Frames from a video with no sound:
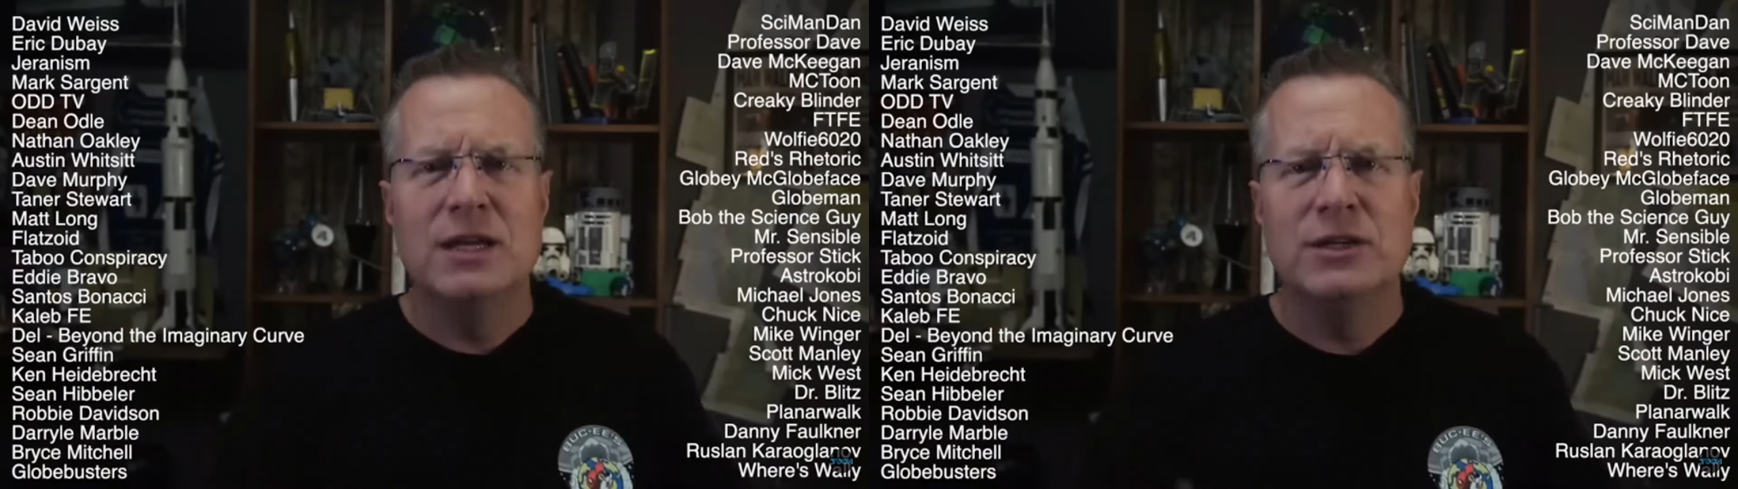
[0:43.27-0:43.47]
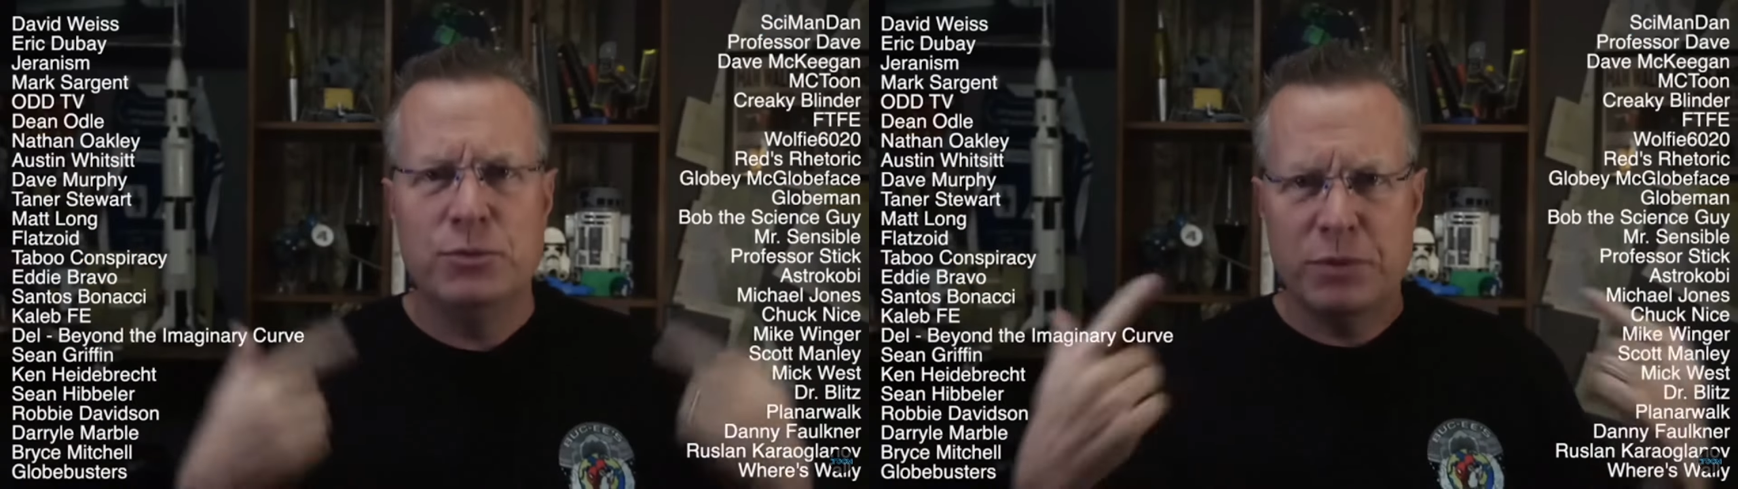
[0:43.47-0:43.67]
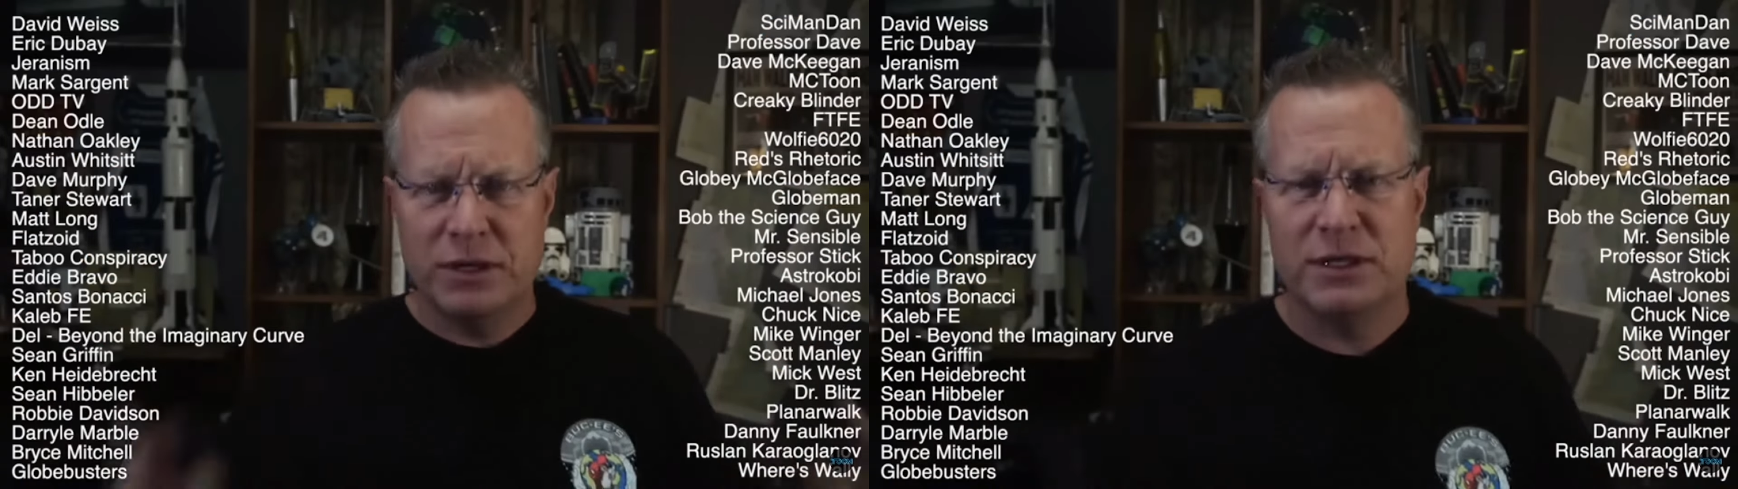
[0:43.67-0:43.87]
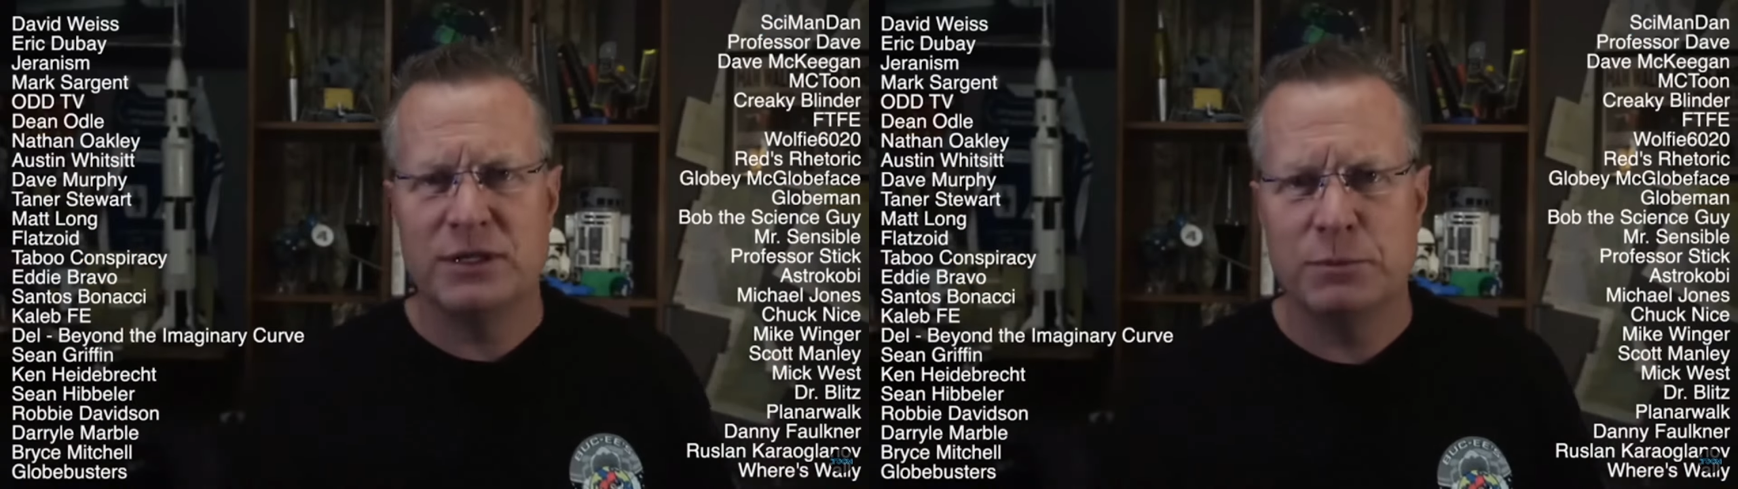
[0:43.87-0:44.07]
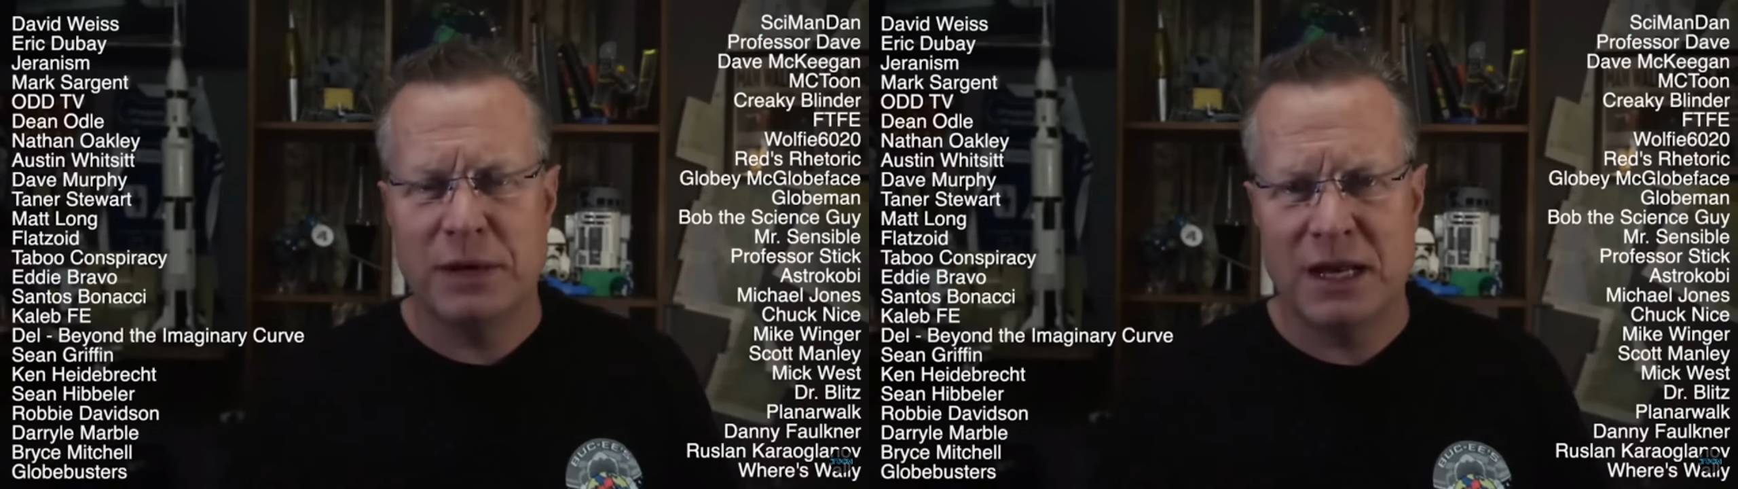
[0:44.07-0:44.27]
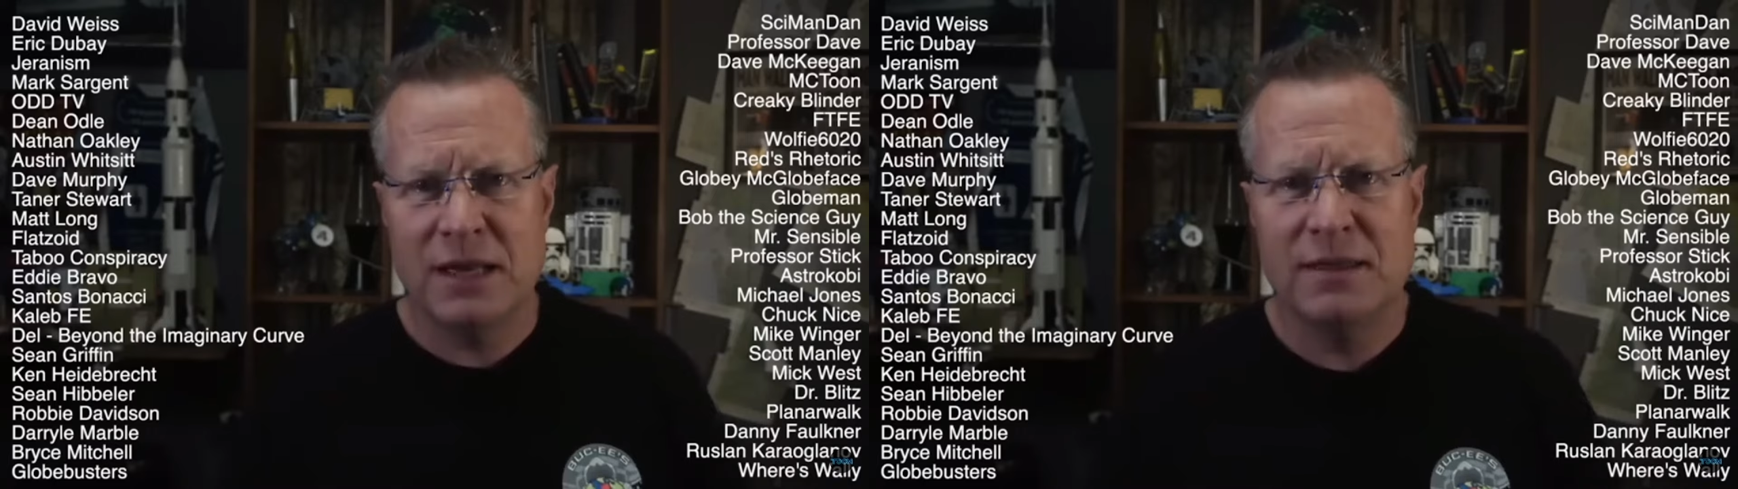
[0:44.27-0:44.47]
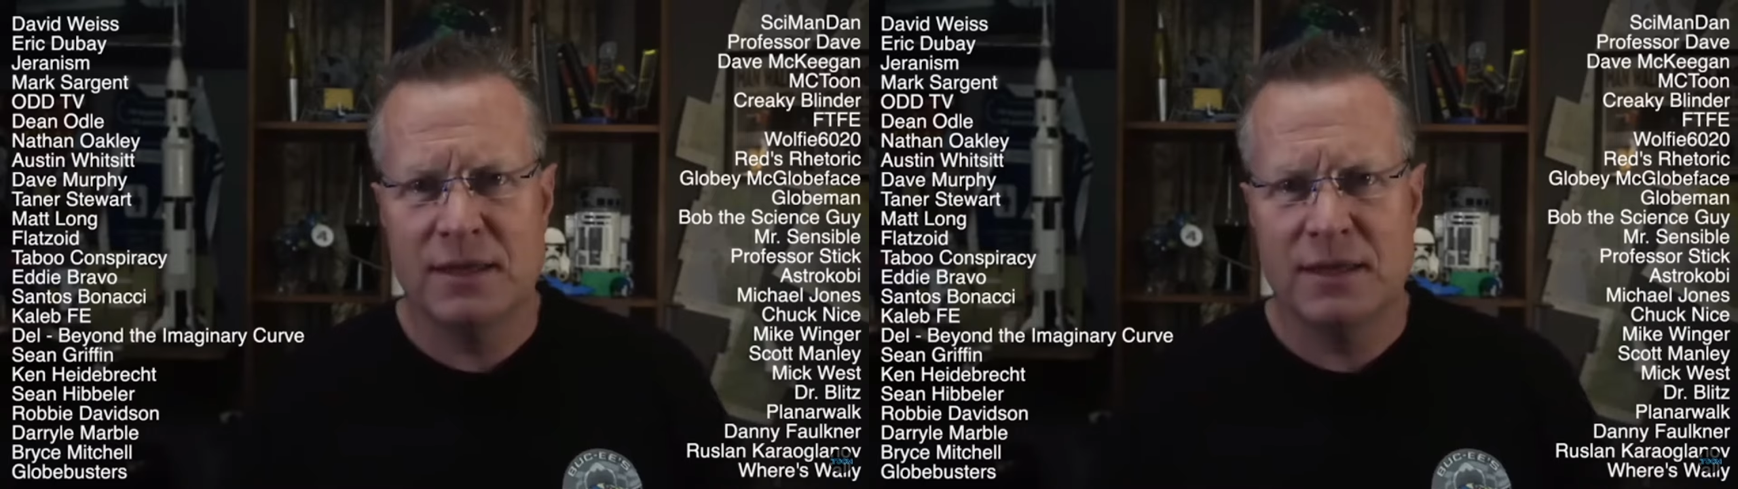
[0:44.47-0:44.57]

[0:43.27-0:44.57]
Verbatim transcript: to participate in